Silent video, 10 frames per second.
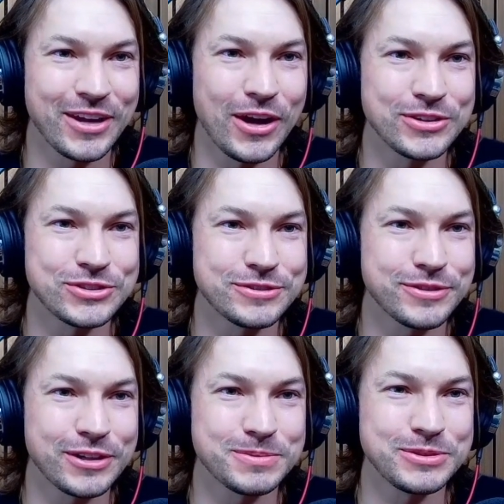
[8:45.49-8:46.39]
college in your
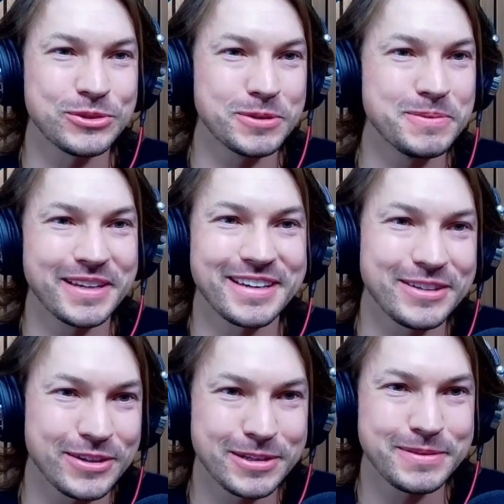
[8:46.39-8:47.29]
freshman dorm thinking
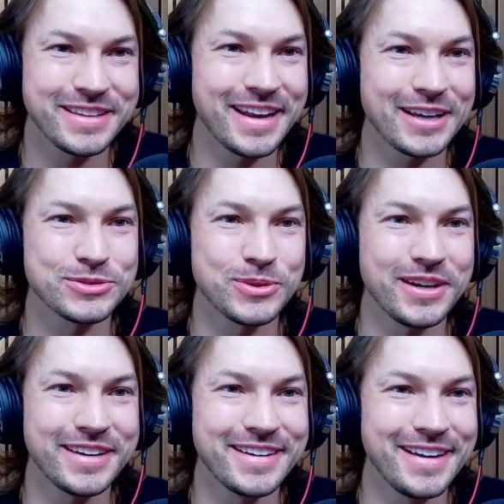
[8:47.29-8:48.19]
you're going to be the next one,